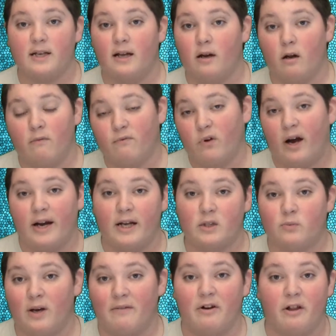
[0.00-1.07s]
and on
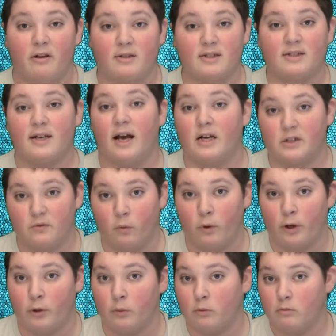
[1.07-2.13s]
Fridays we have another sketch for
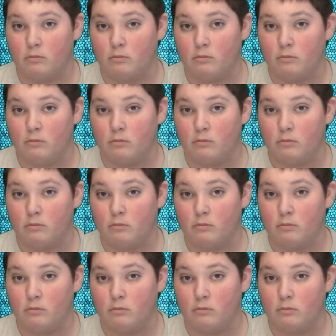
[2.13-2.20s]
you.